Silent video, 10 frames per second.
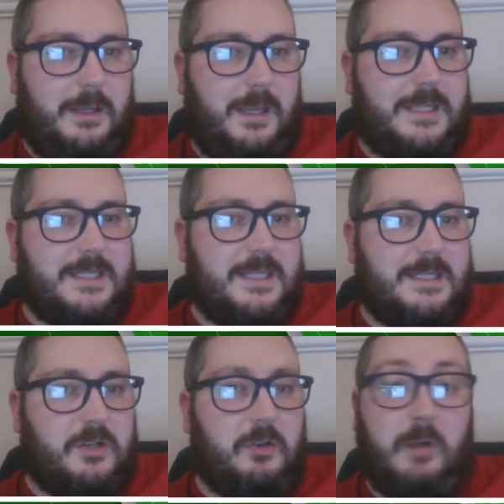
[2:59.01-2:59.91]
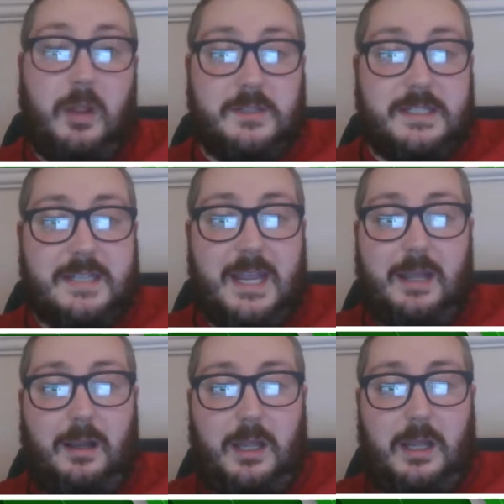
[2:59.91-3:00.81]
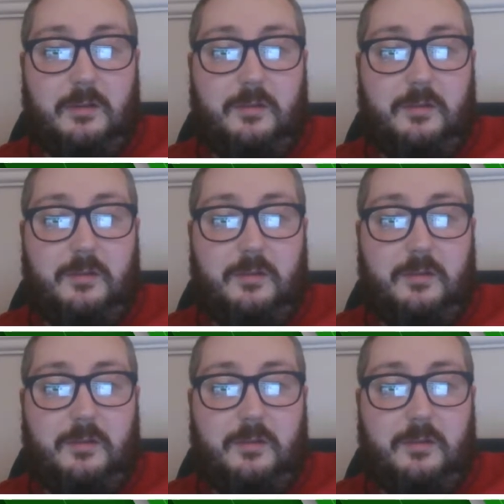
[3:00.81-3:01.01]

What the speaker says: it is currently on sale at